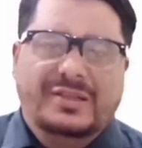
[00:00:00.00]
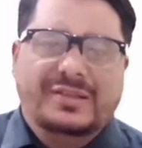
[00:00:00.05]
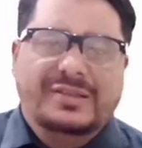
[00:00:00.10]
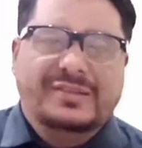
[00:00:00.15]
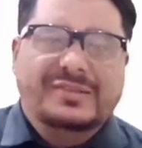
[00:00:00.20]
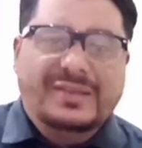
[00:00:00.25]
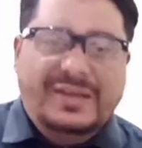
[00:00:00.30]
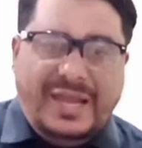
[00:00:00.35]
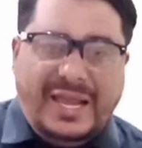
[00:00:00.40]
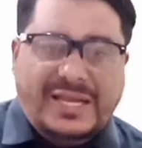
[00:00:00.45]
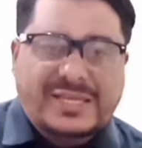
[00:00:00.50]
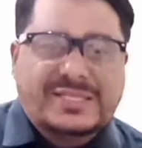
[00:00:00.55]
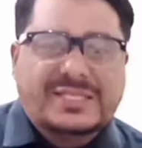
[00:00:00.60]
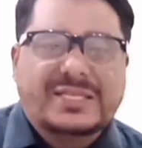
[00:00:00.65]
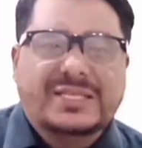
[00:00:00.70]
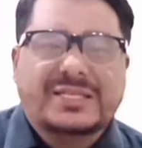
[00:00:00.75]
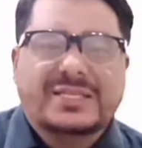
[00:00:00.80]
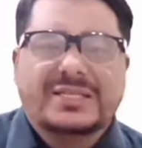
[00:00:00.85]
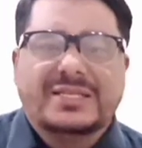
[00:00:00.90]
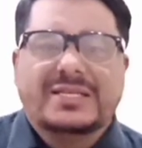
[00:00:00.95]

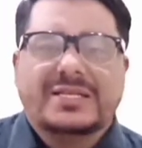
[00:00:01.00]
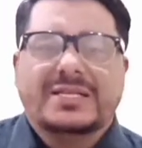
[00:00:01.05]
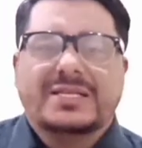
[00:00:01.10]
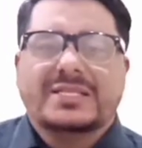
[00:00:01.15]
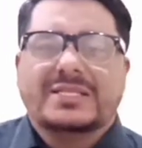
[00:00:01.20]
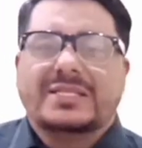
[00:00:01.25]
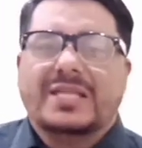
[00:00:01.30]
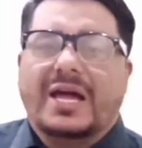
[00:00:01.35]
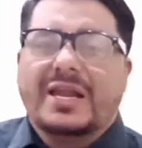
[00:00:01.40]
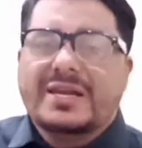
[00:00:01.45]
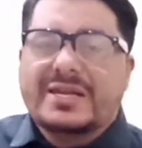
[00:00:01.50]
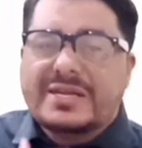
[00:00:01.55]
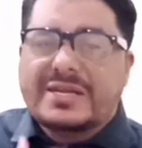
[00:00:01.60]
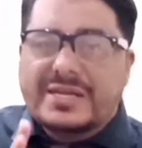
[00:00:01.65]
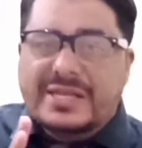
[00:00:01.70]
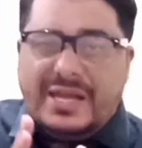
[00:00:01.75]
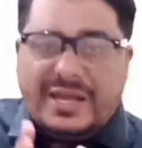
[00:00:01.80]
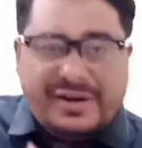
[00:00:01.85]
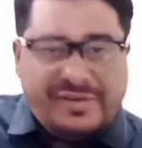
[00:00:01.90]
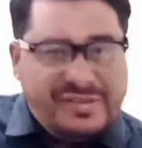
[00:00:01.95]
Select the
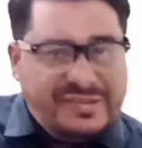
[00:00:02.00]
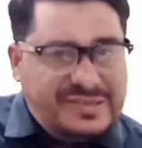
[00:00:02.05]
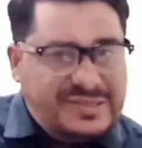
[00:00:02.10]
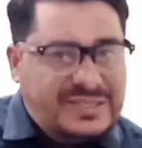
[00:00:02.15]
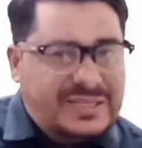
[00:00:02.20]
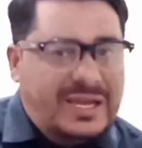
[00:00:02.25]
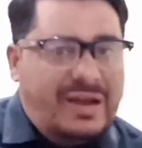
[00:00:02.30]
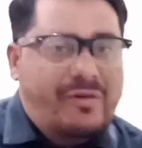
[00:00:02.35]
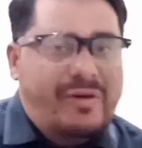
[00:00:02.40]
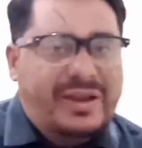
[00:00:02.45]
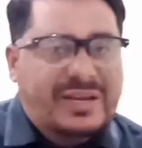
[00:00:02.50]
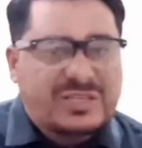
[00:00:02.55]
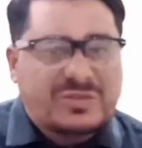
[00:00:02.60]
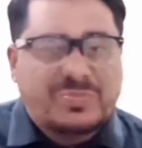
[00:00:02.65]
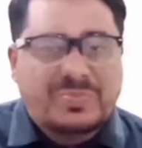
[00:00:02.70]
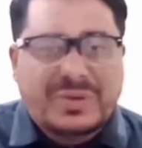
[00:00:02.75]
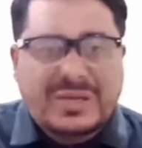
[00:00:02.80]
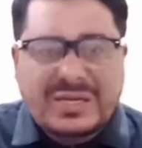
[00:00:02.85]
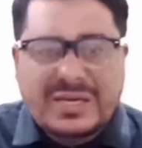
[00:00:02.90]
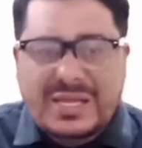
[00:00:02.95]
nearest correct
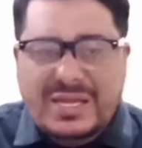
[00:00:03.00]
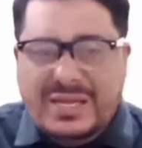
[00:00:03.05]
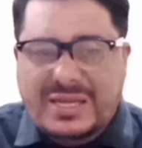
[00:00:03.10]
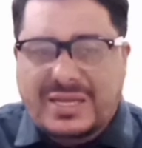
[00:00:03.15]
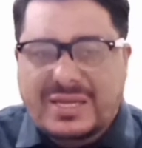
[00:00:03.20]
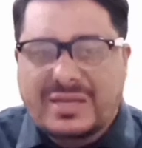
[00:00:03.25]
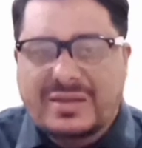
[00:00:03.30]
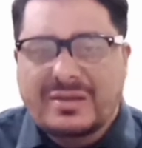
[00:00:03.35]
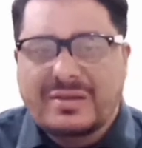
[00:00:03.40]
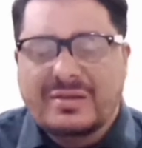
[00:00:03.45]
meaning.